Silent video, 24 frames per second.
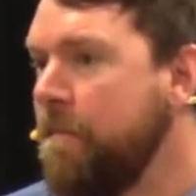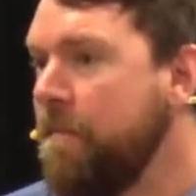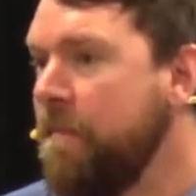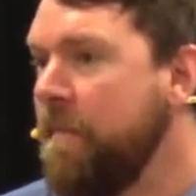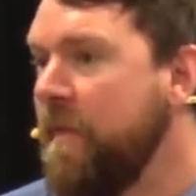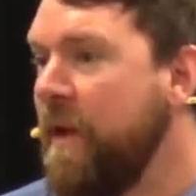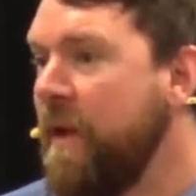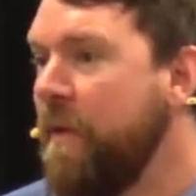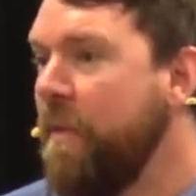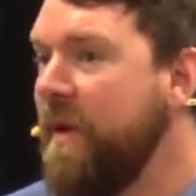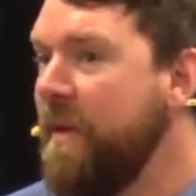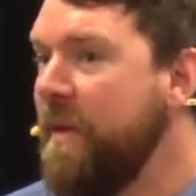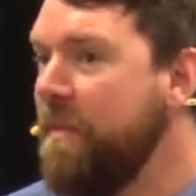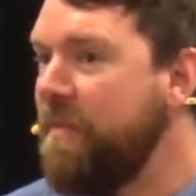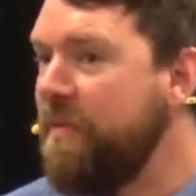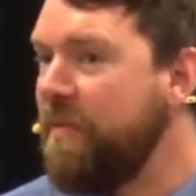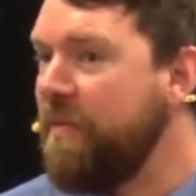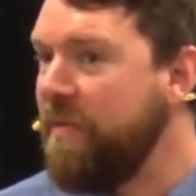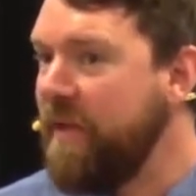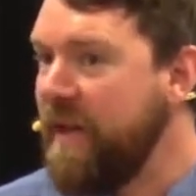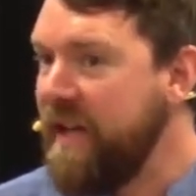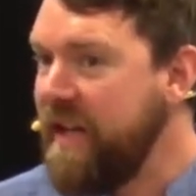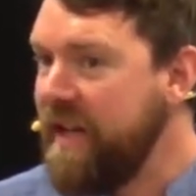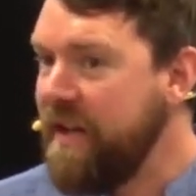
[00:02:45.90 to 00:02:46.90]
We're
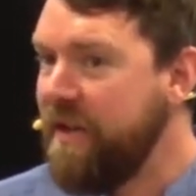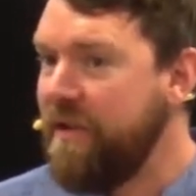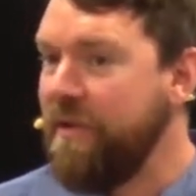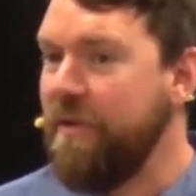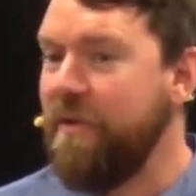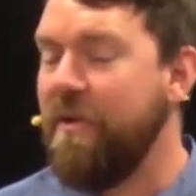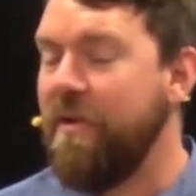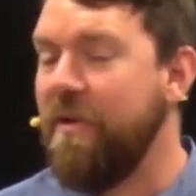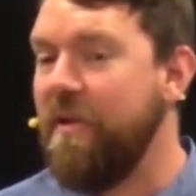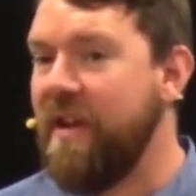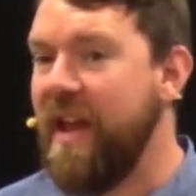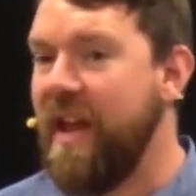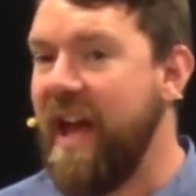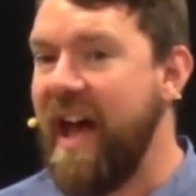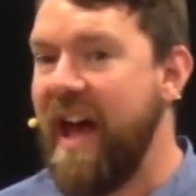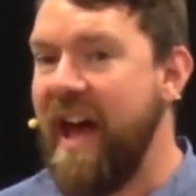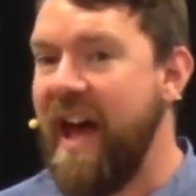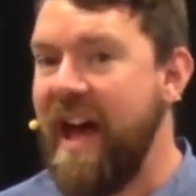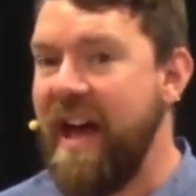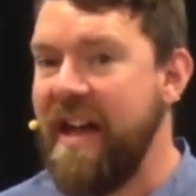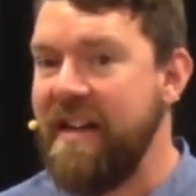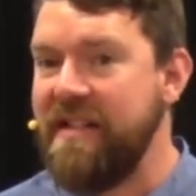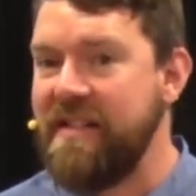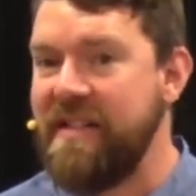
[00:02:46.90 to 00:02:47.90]
pretty good
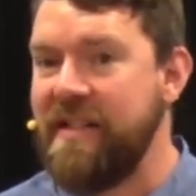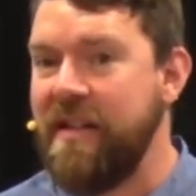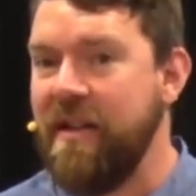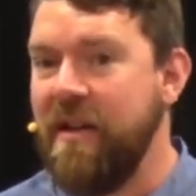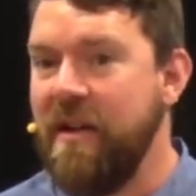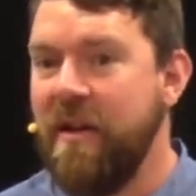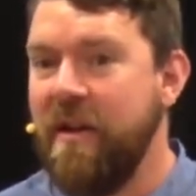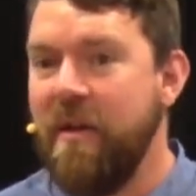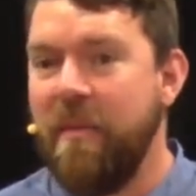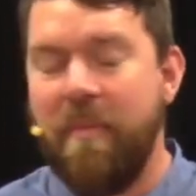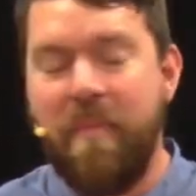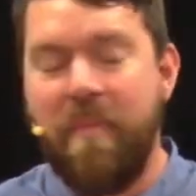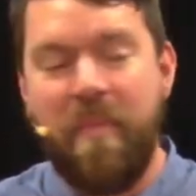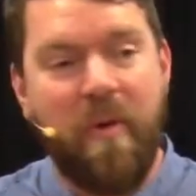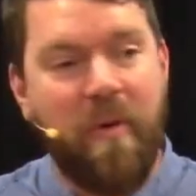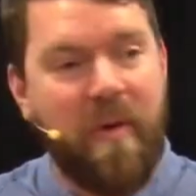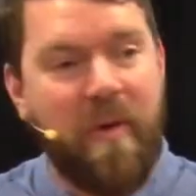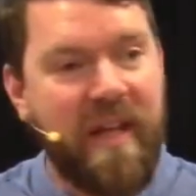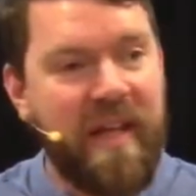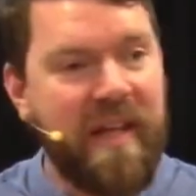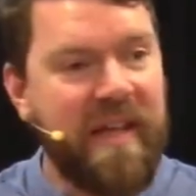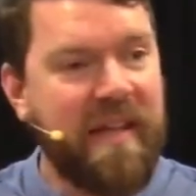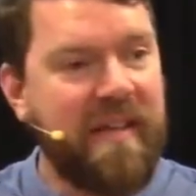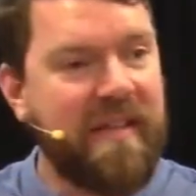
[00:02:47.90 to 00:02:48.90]
at
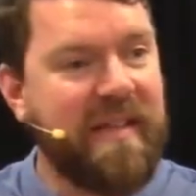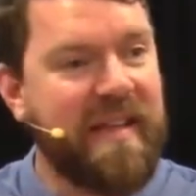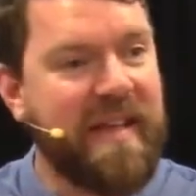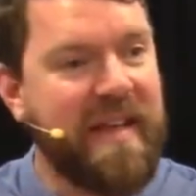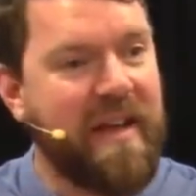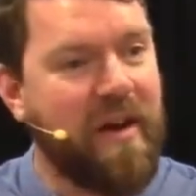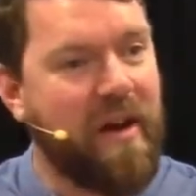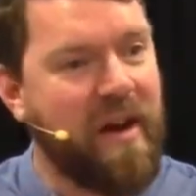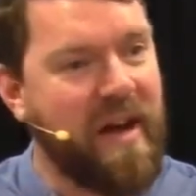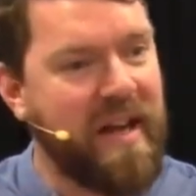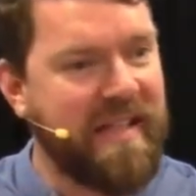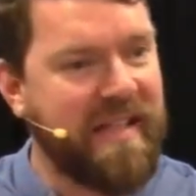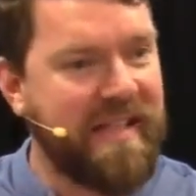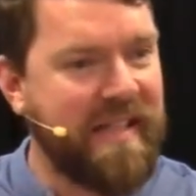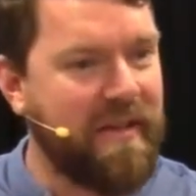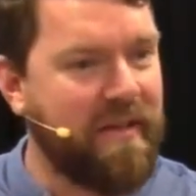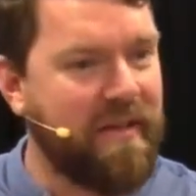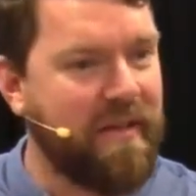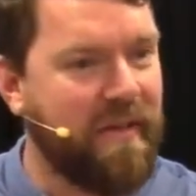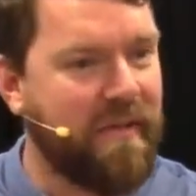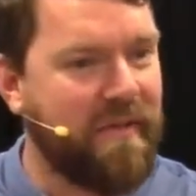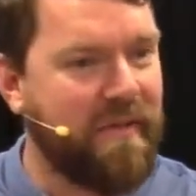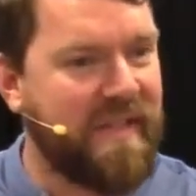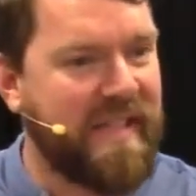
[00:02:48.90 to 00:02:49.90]
putting the
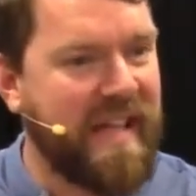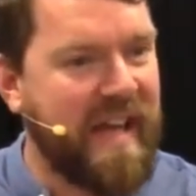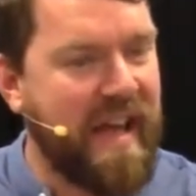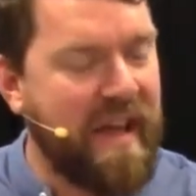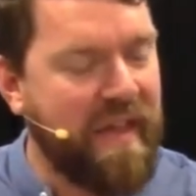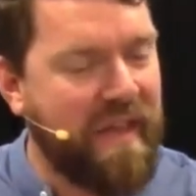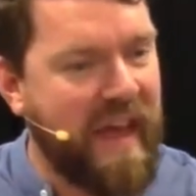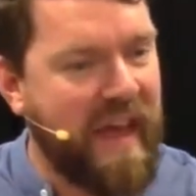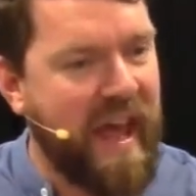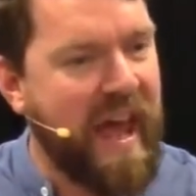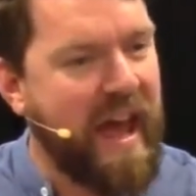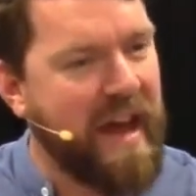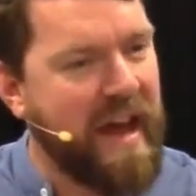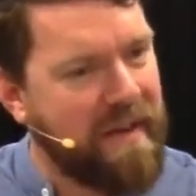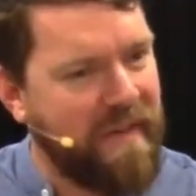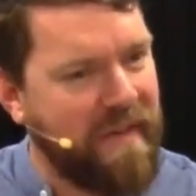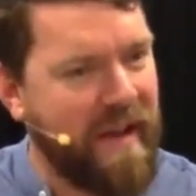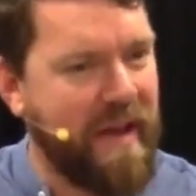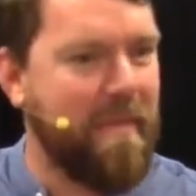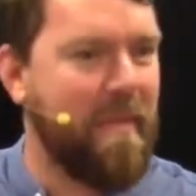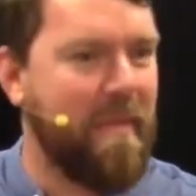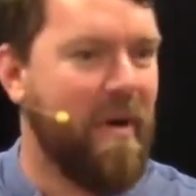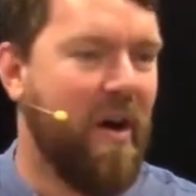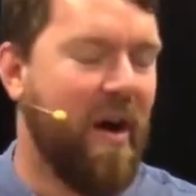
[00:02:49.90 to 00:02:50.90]
idea of death out of
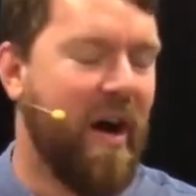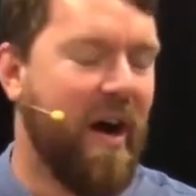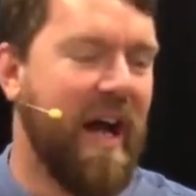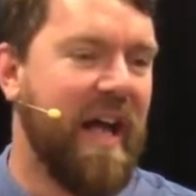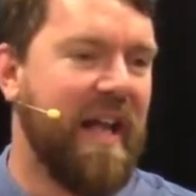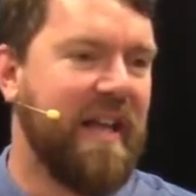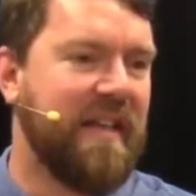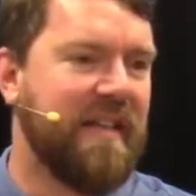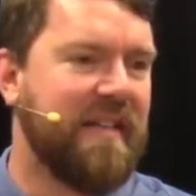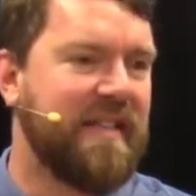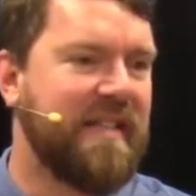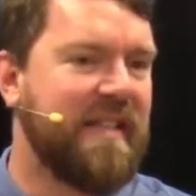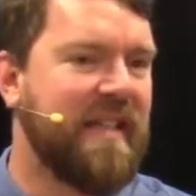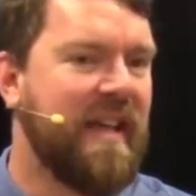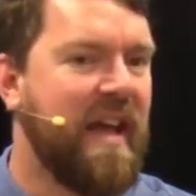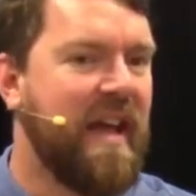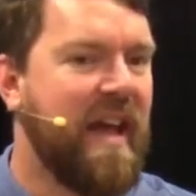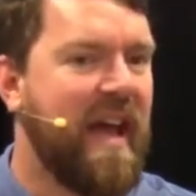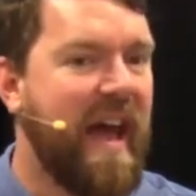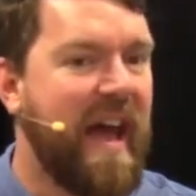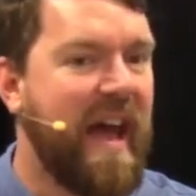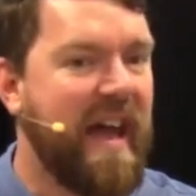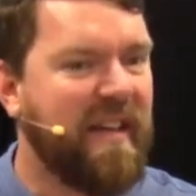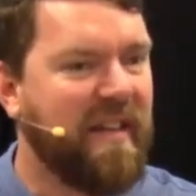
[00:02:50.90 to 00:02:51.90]
our minds
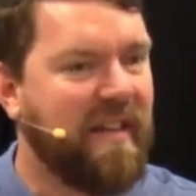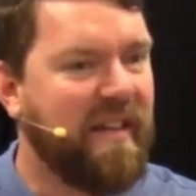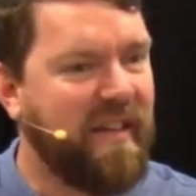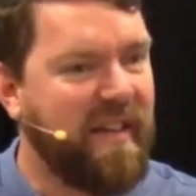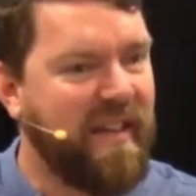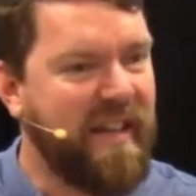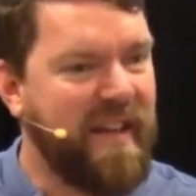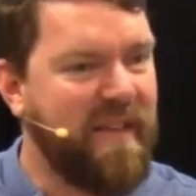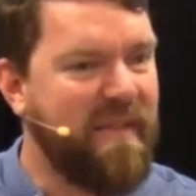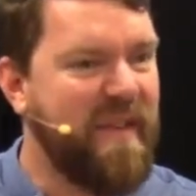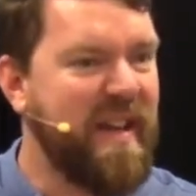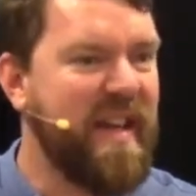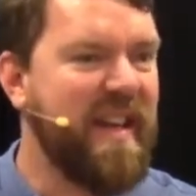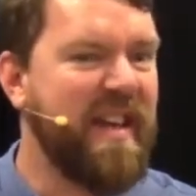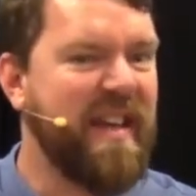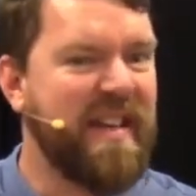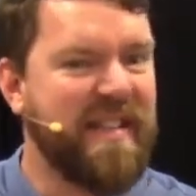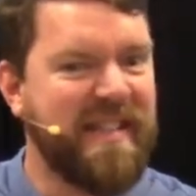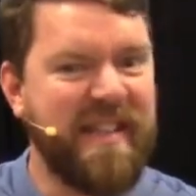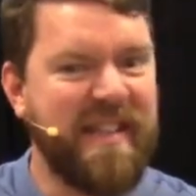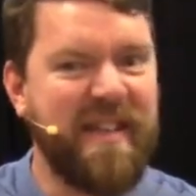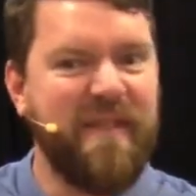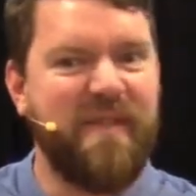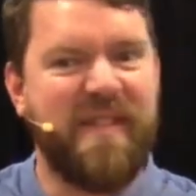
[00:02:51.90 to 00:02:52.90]
and living
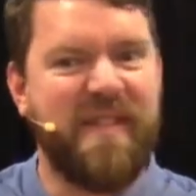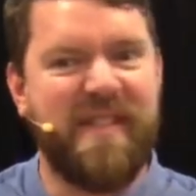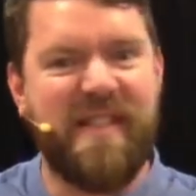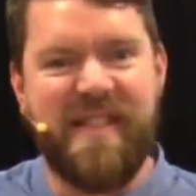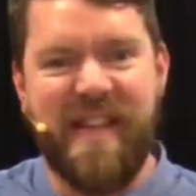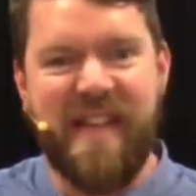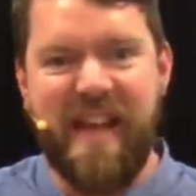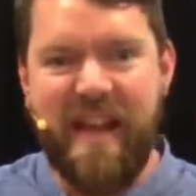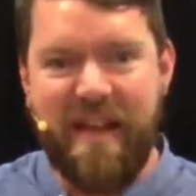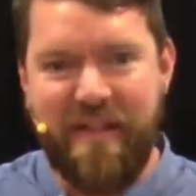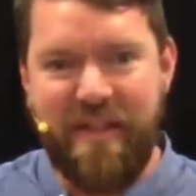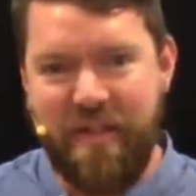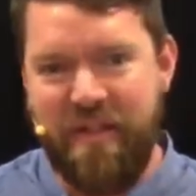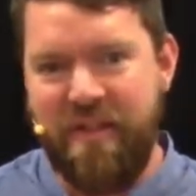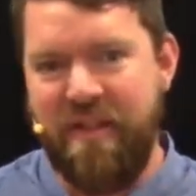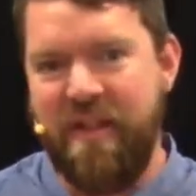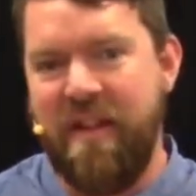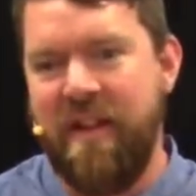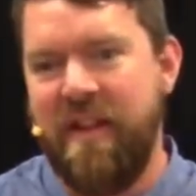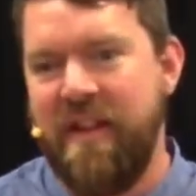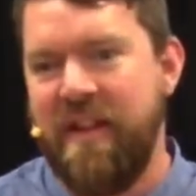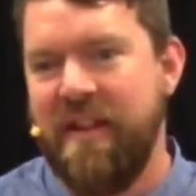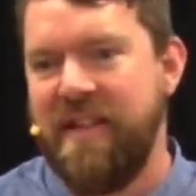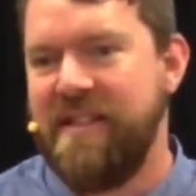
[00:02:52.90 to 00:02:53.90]
as if death
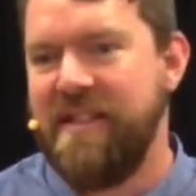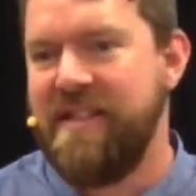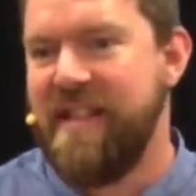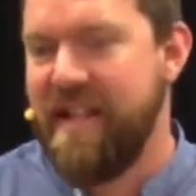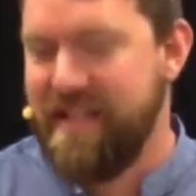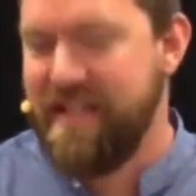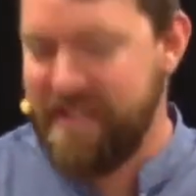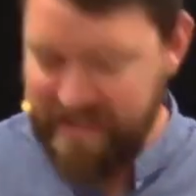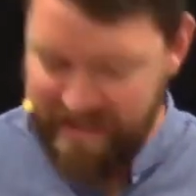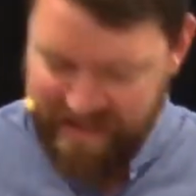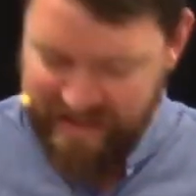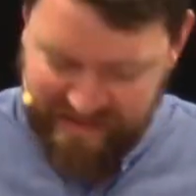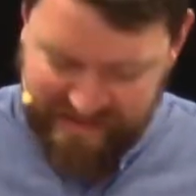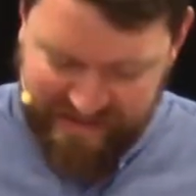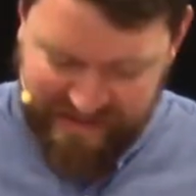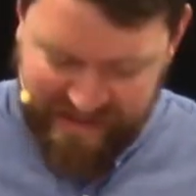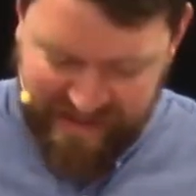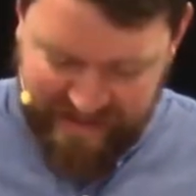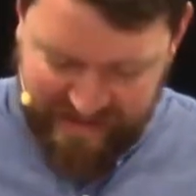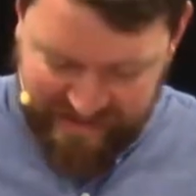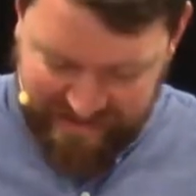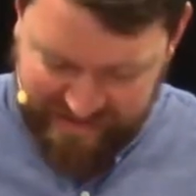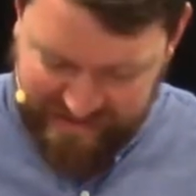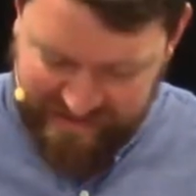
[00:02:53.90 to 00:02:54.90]
doesn't
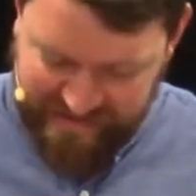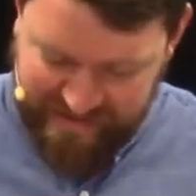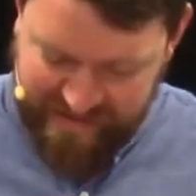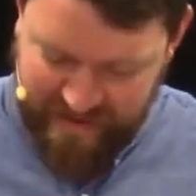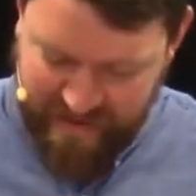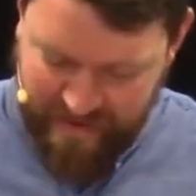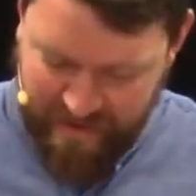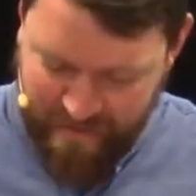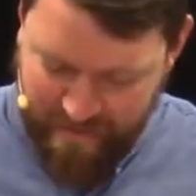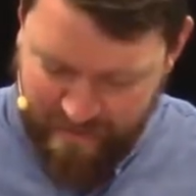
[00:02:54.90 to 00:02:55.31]
exist.